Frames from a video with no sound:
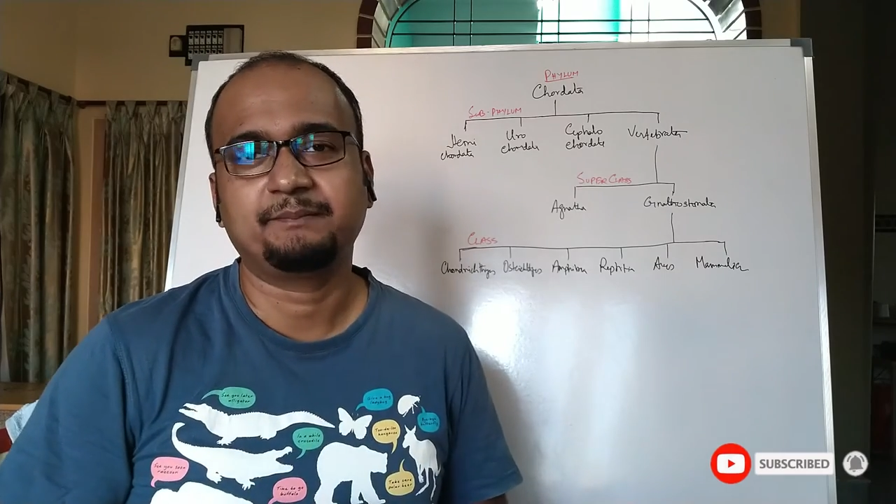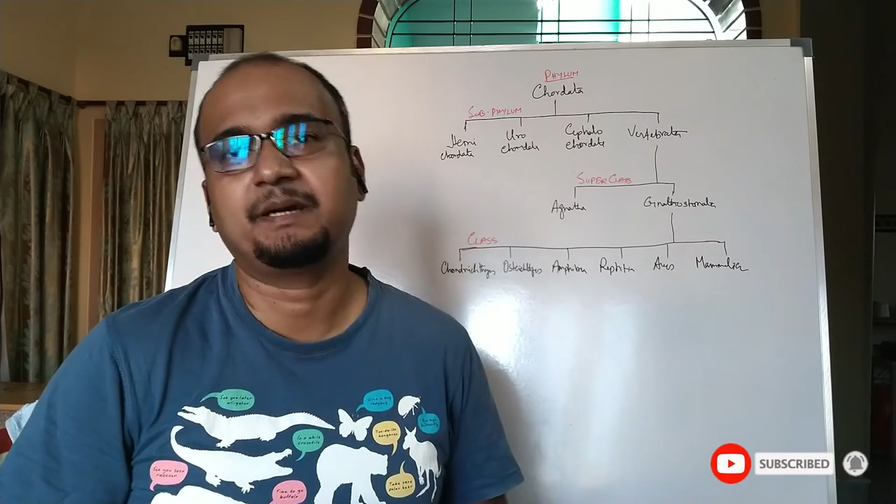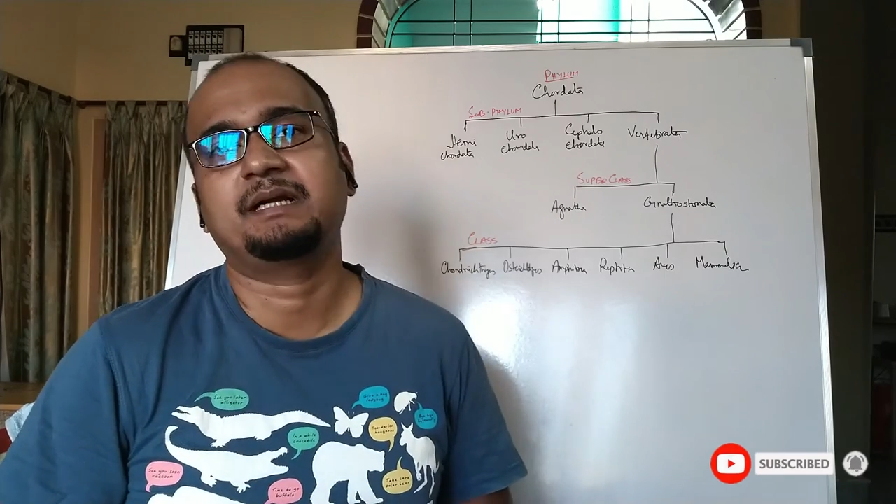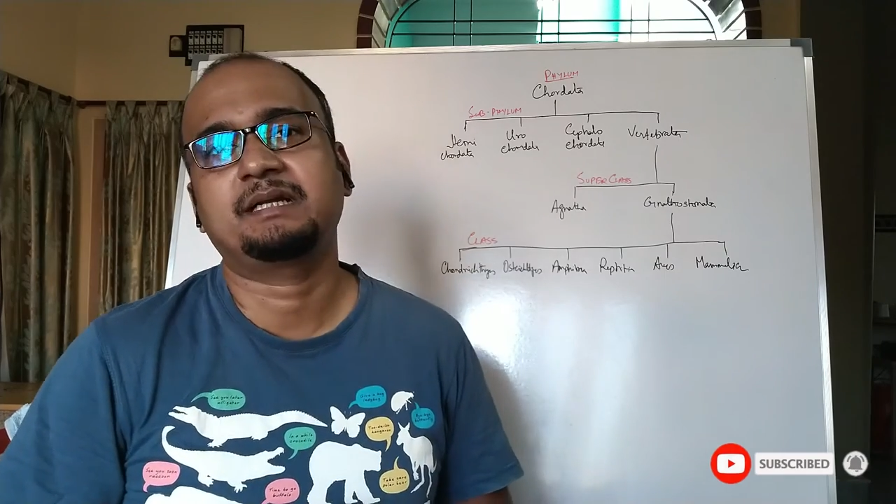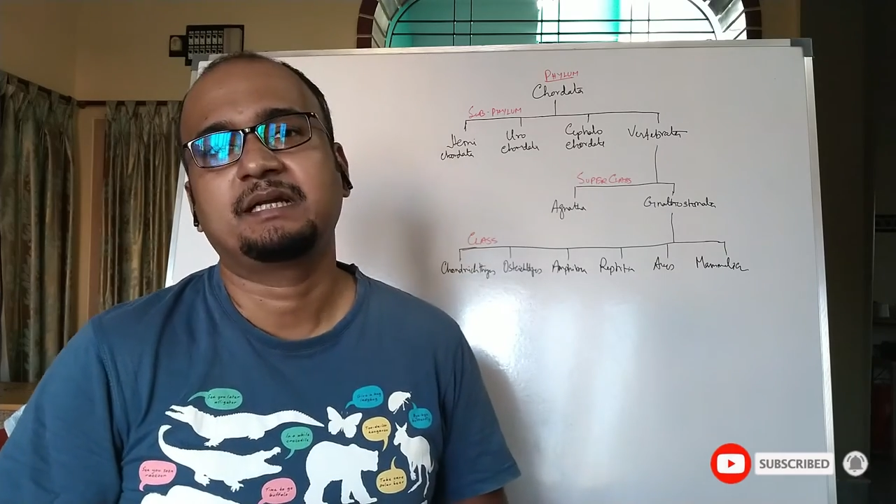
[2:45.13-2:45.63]

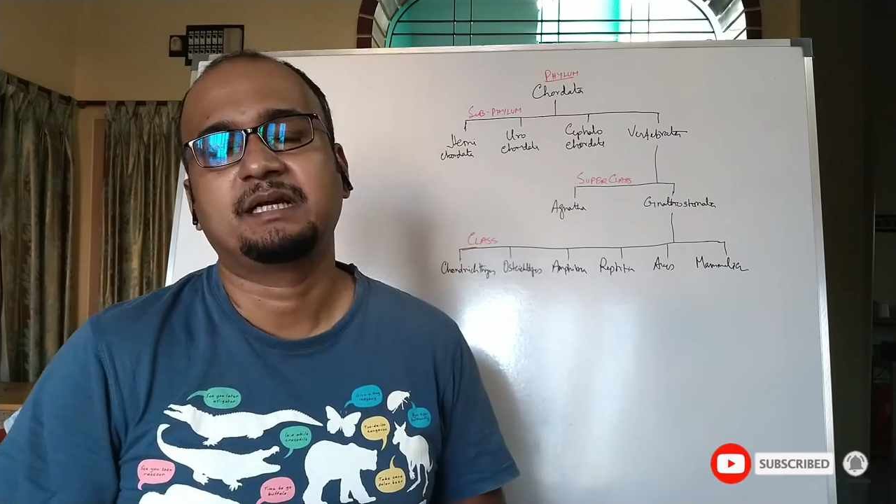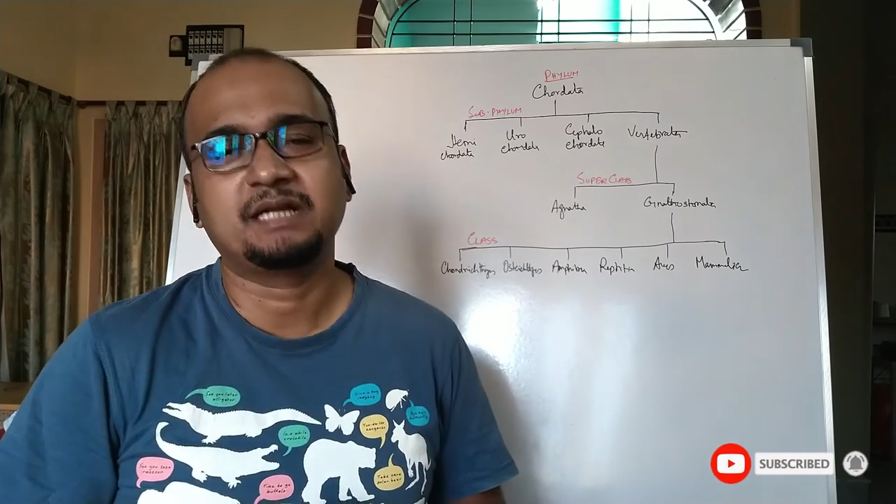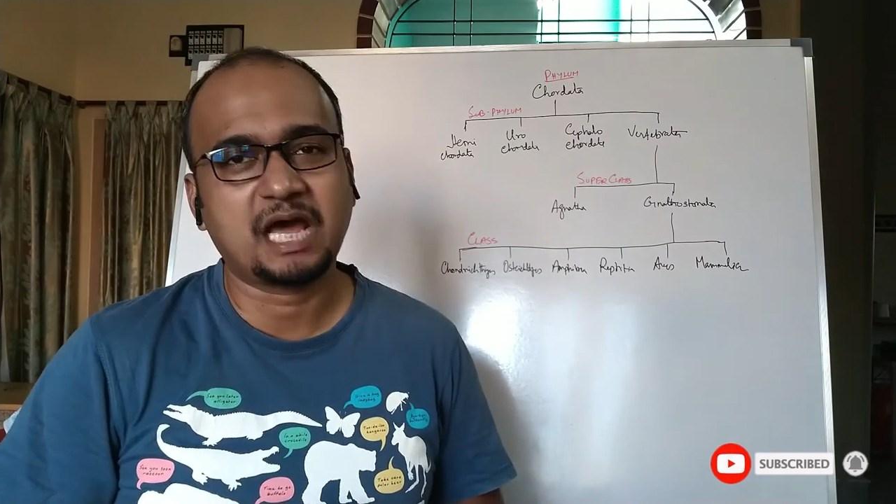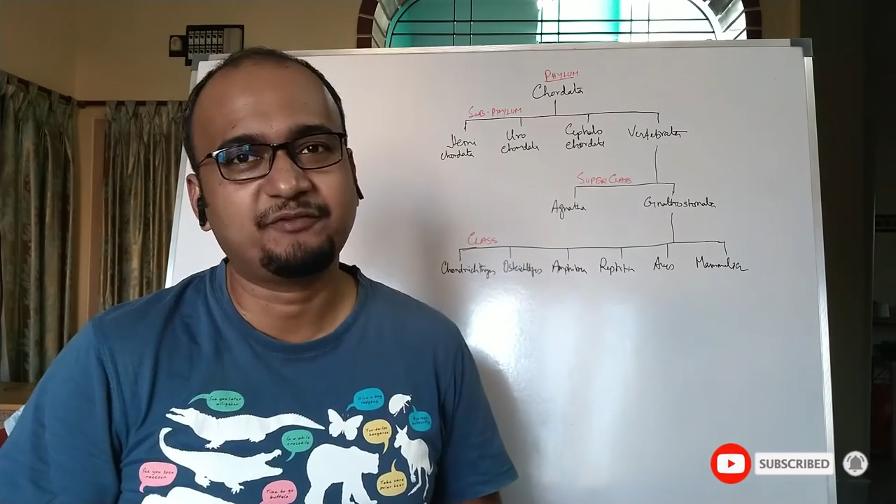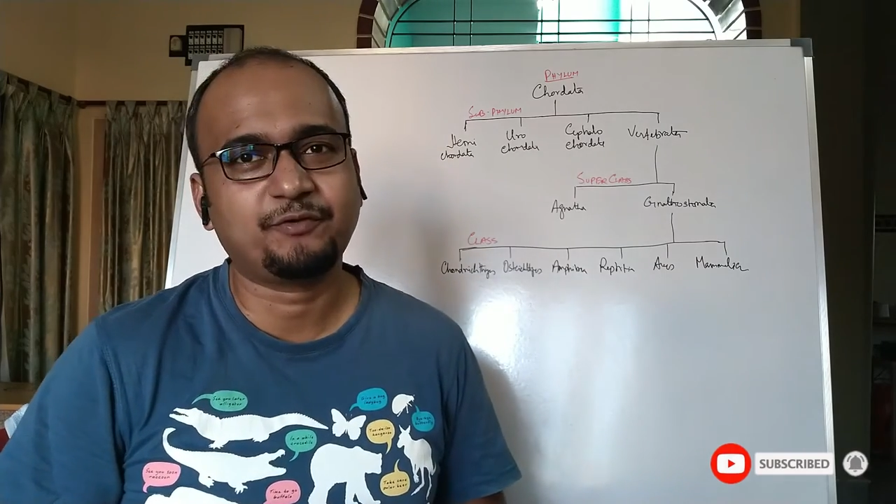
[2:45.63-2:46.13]
but
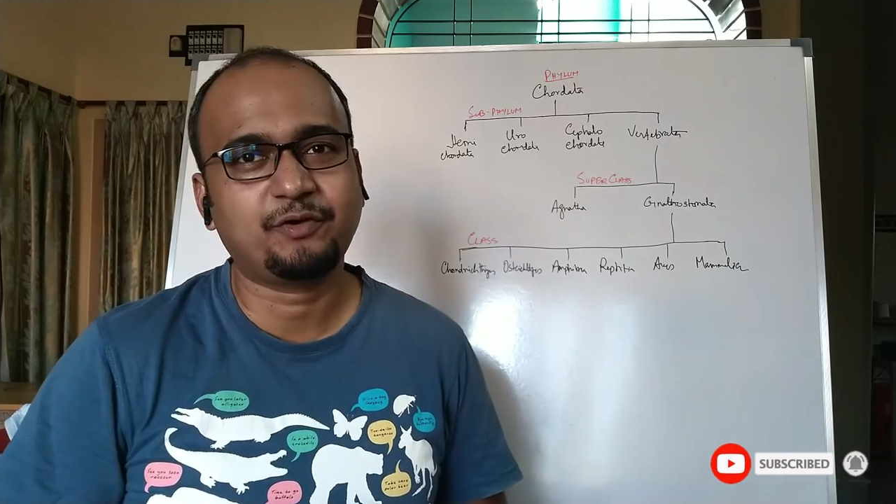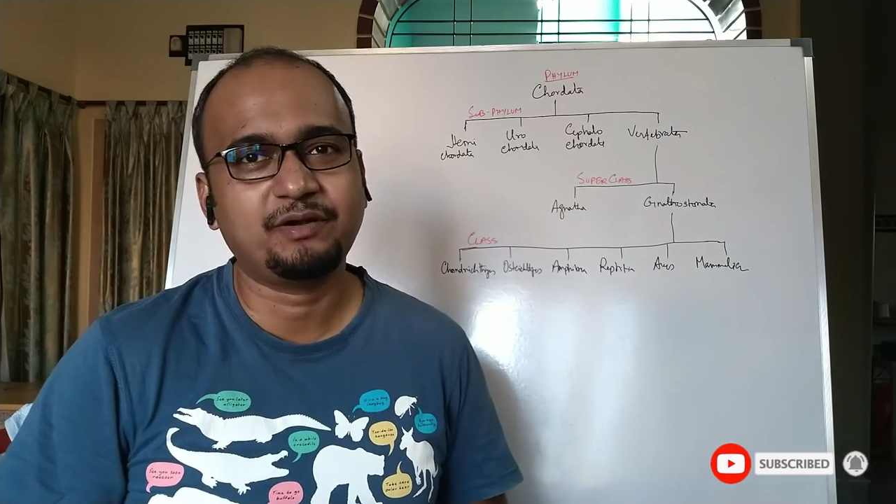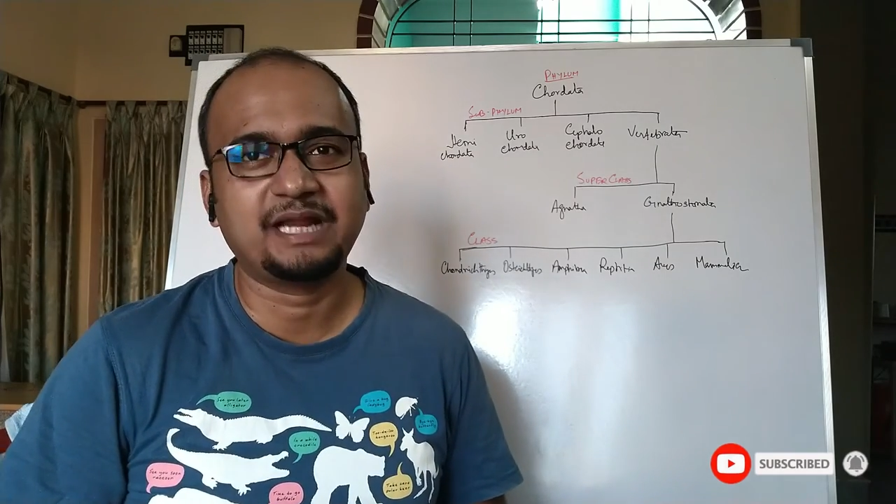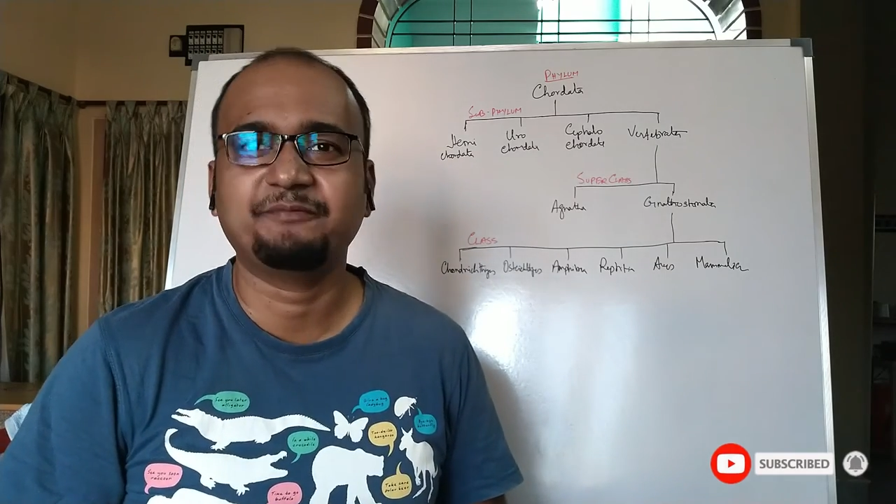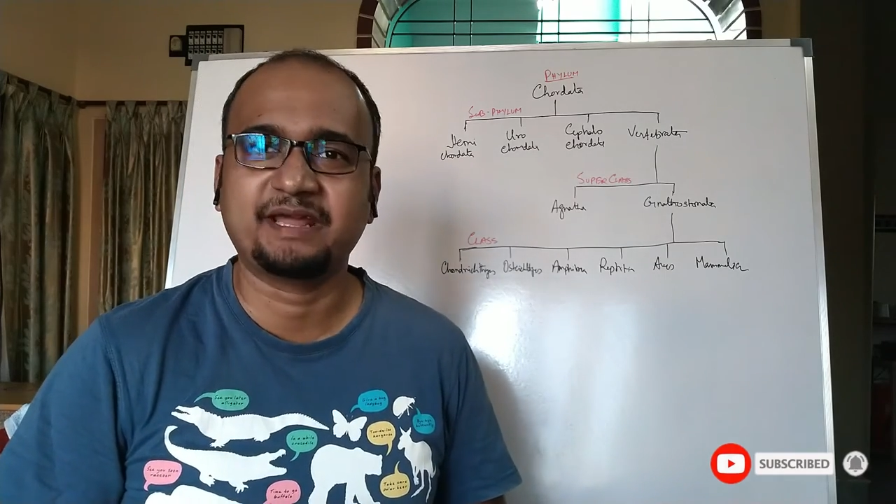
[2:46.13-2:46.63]
nerve
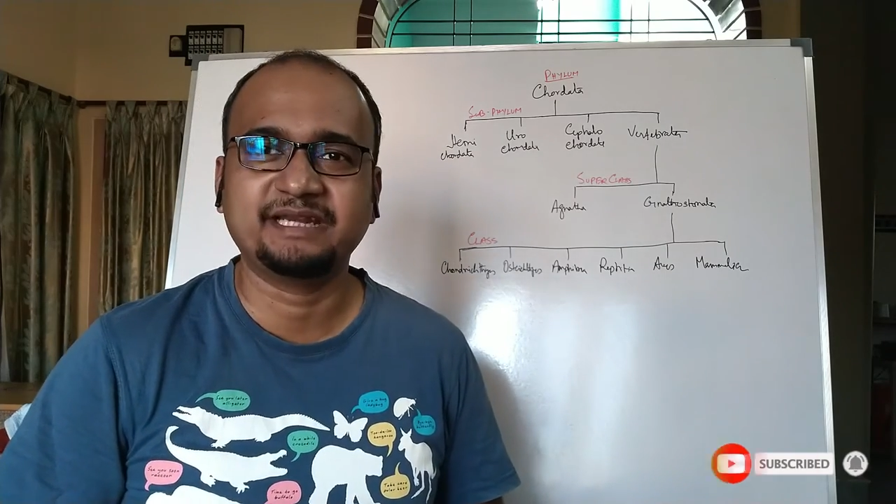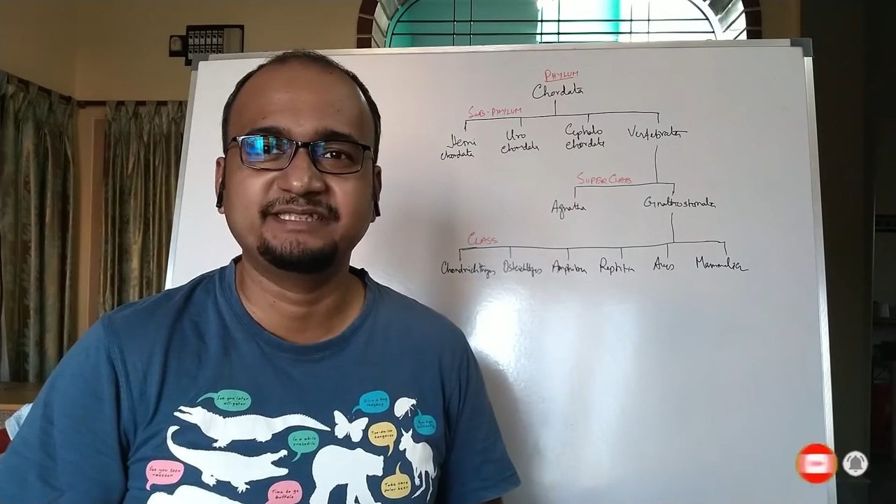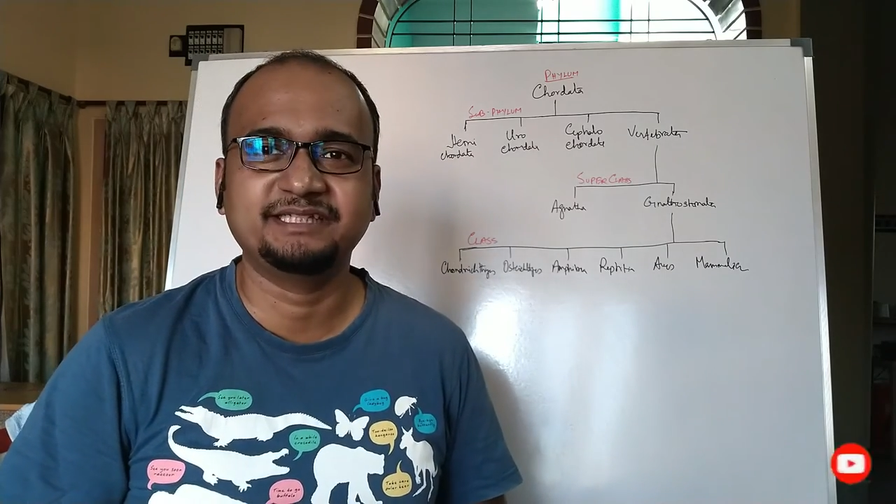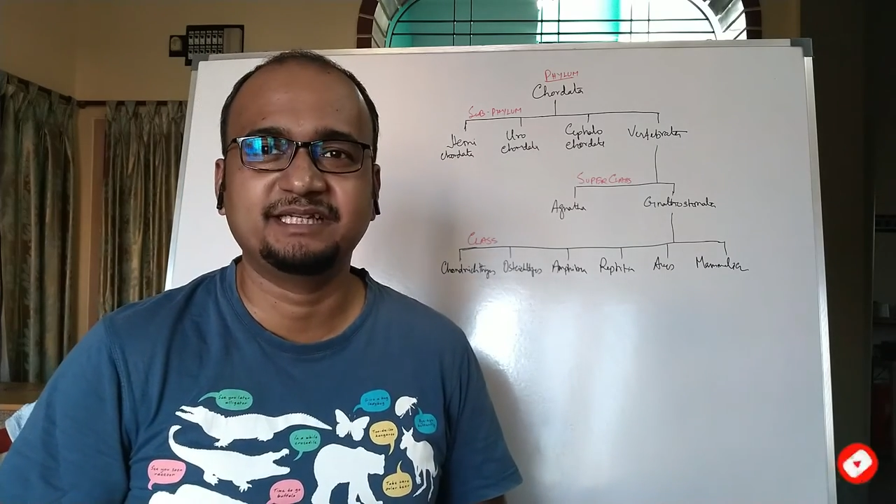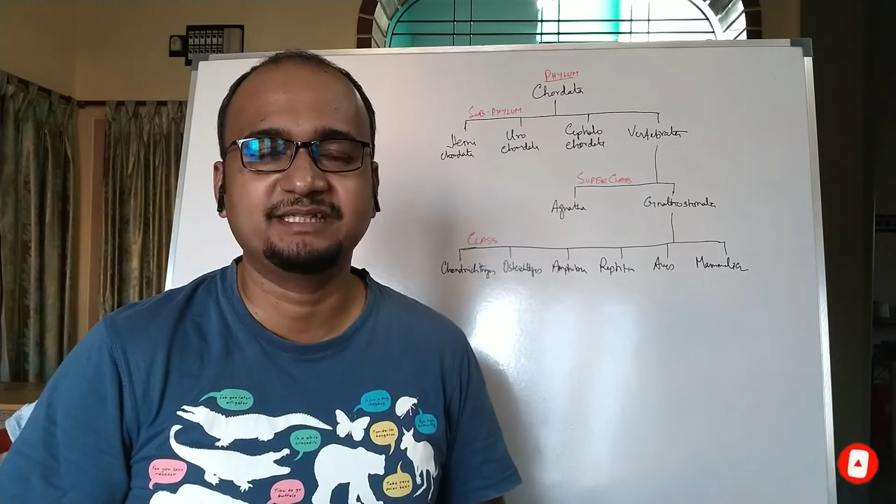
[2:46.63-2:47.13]
cord and
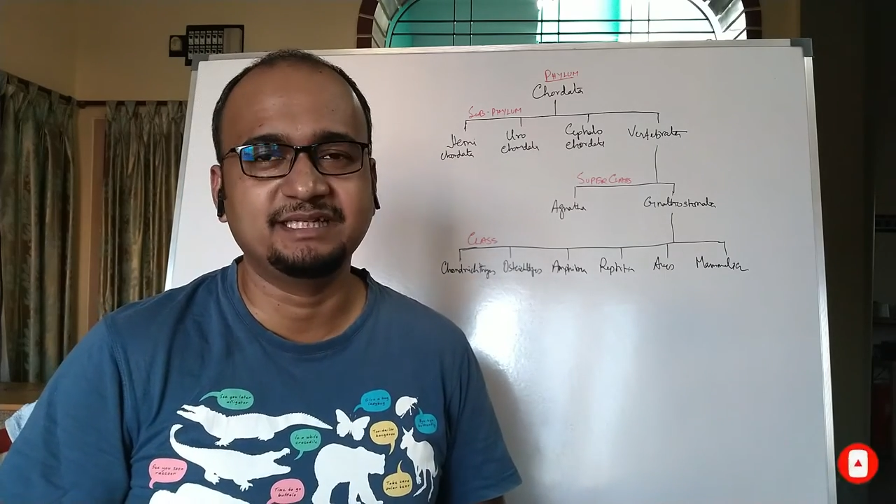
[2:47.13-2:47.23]
pharyngeal